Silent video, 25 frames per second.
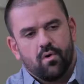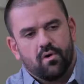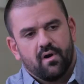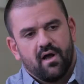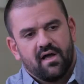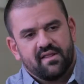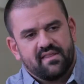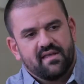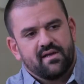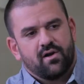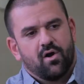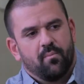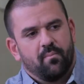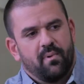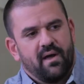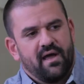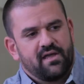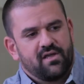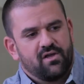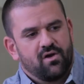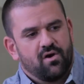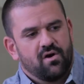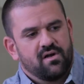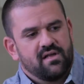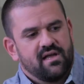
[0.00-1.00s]
think our
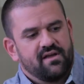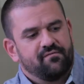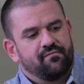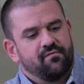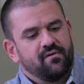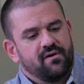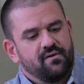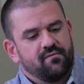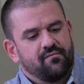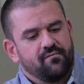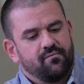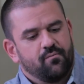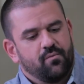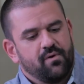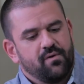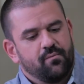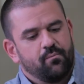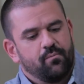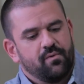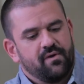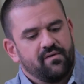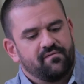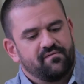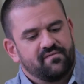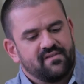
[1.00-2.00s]
backyard, if
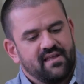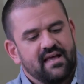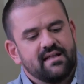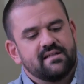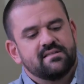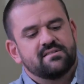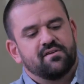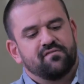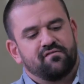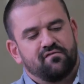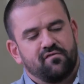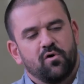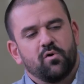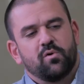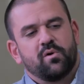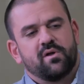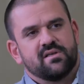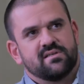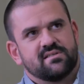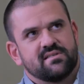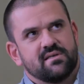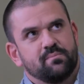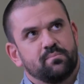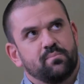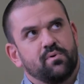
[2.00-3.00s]
we tend to
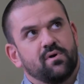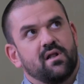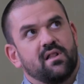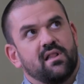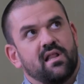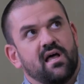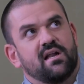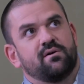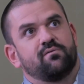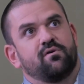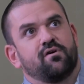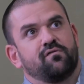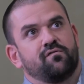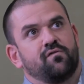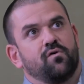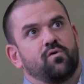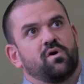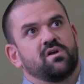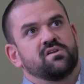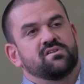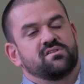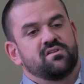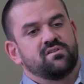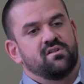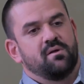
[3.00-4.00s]
focus and put a lot of our
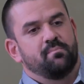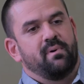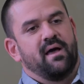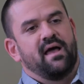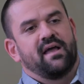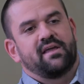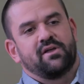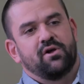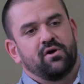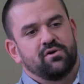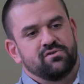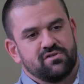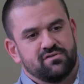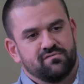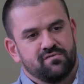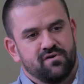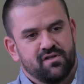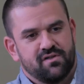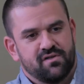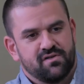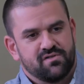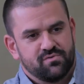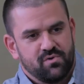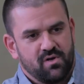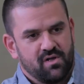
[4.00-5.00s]
focus on the backyards of
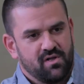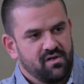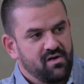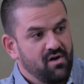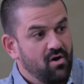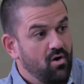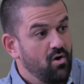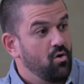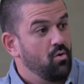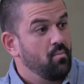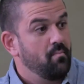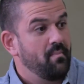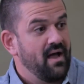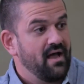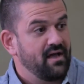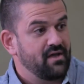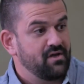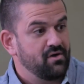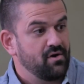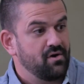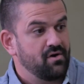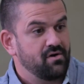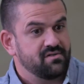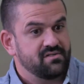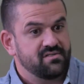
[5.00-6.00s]
others rather than our own
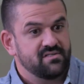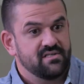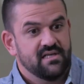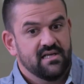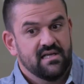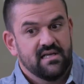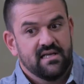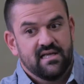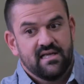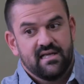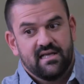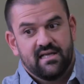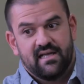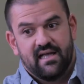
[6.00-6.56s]
backyards. And